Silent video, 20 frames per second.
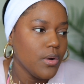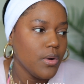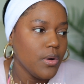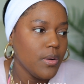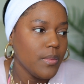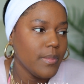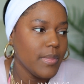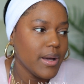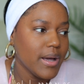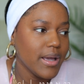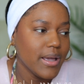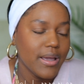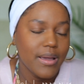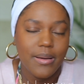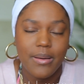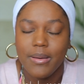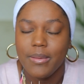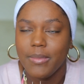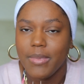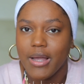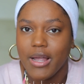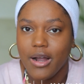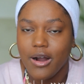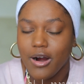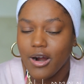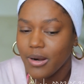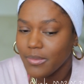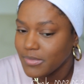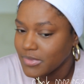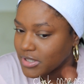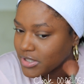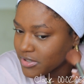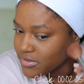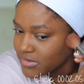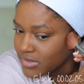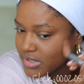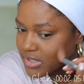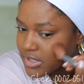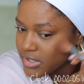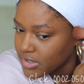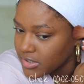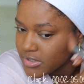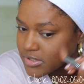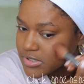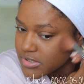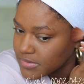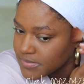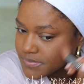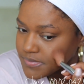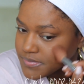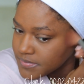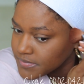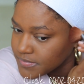Oh my, my arm literally hurts.